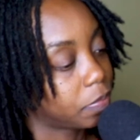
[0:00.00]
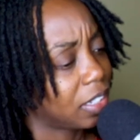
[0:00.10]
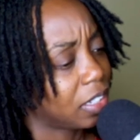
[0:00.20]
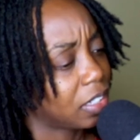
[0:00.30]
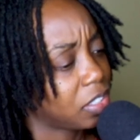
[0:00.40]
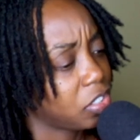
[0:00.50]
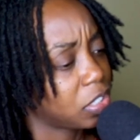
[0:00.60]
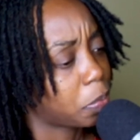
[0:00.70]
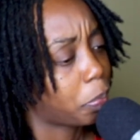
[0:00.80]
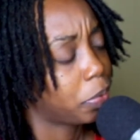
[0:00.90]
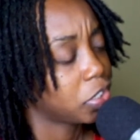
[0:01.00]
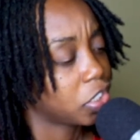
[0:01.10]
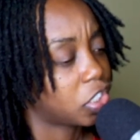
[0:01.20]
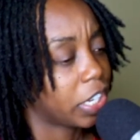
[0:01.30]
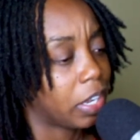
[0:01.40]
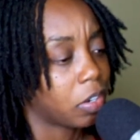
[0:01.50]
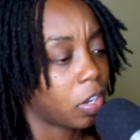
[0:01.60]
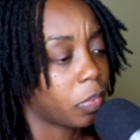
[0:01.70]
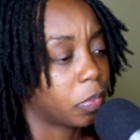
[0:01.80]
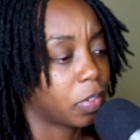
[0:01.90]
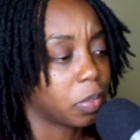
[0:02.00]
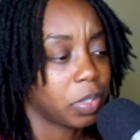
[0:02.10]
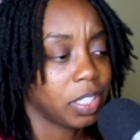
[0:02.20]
You just push a child off a floaty?